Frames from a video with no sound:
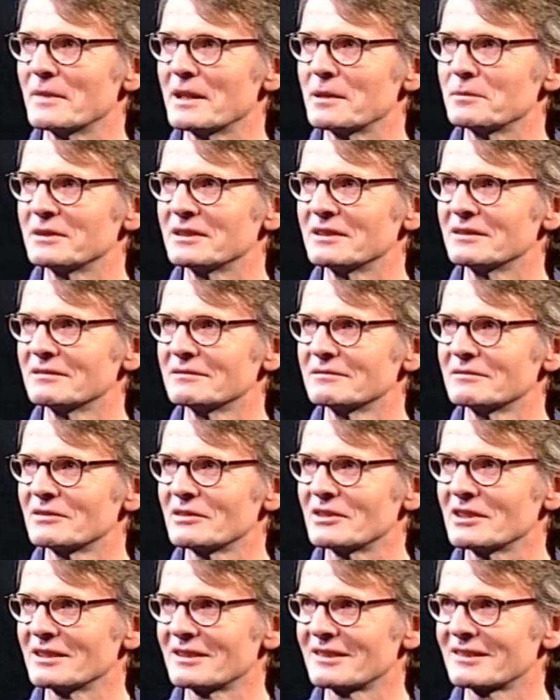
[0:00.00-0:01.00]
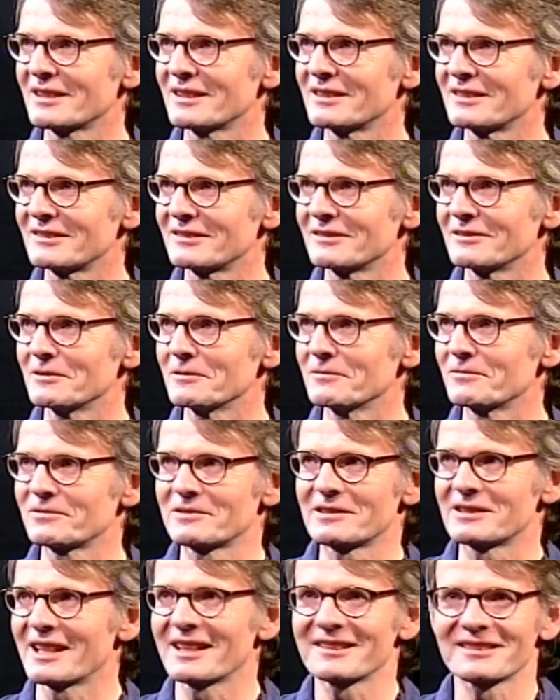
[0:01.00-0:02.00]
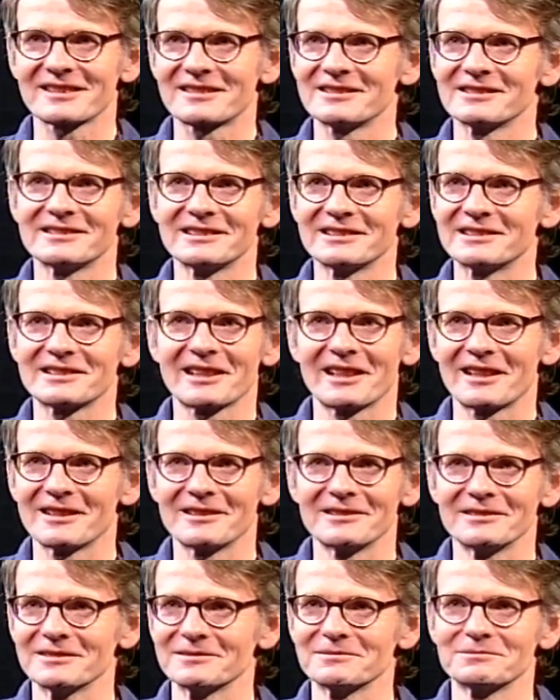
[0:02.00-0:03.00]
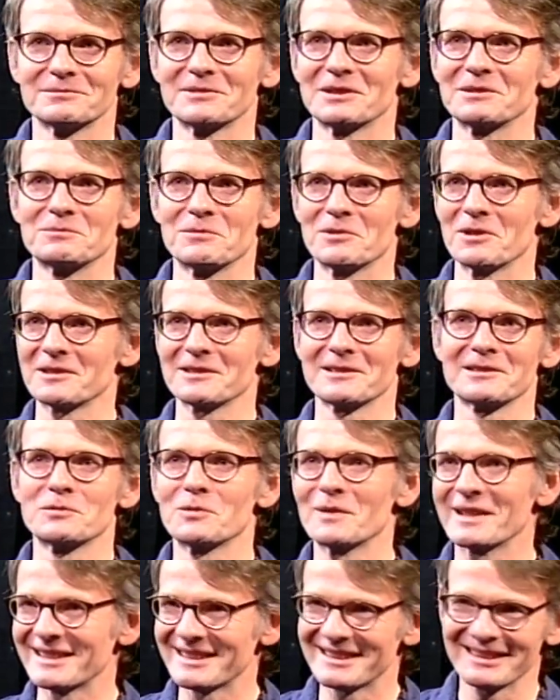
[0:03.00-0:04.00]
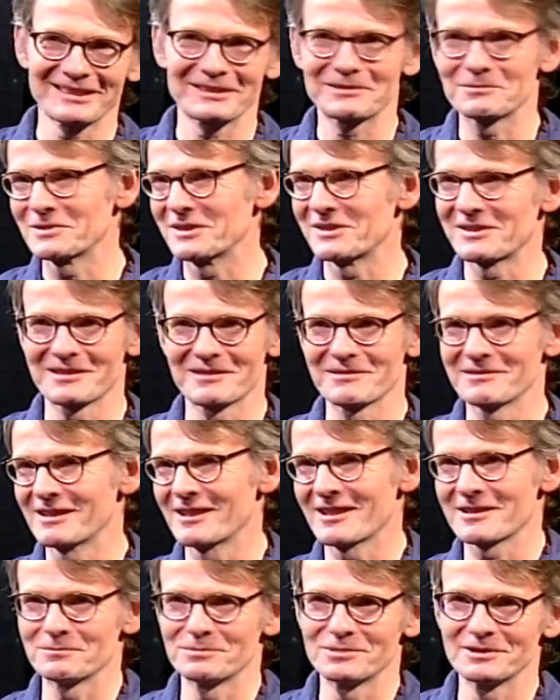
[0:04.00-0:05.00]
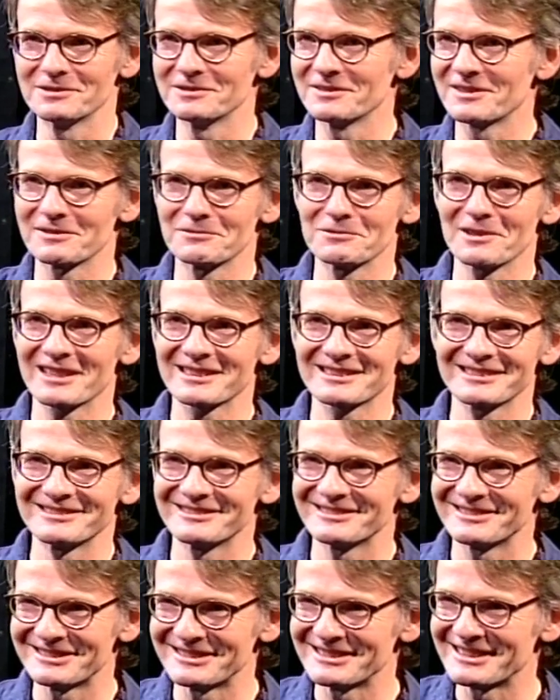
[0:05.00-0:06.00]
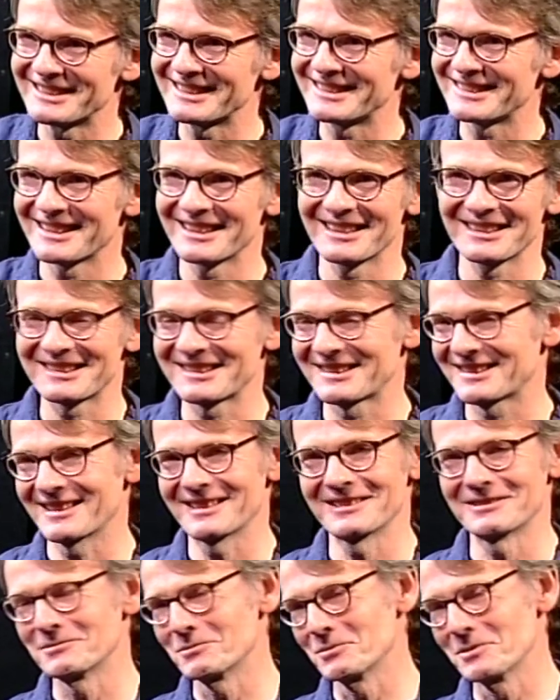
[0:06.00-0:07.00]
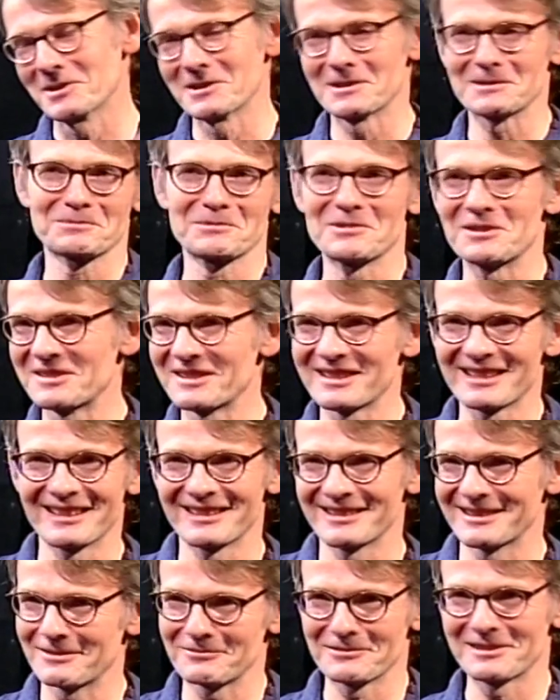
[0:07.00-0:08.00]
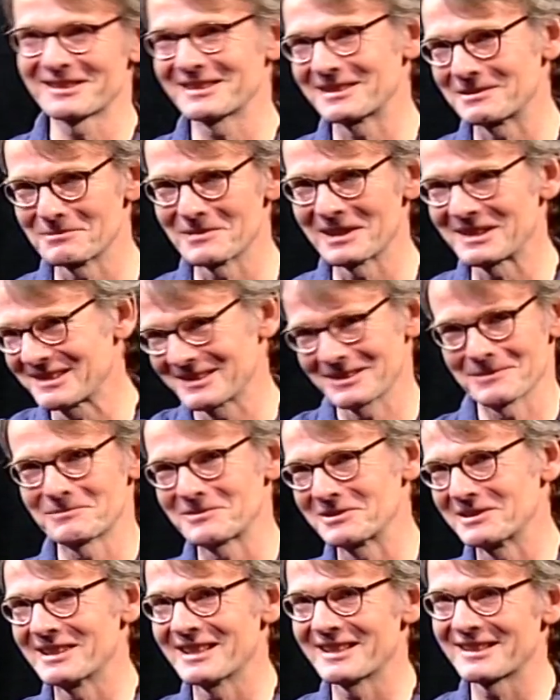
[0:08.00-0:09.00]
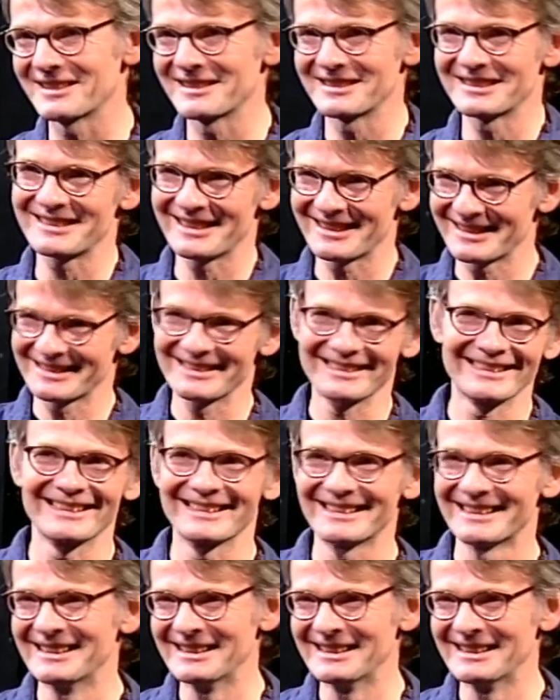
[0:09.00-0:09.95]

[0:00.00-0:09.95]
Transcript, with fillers: maybe the extension of classical guitar in, in, modern ways with a lot of blues and rock and roll and jazz and world music and everything mixed up together and shake it.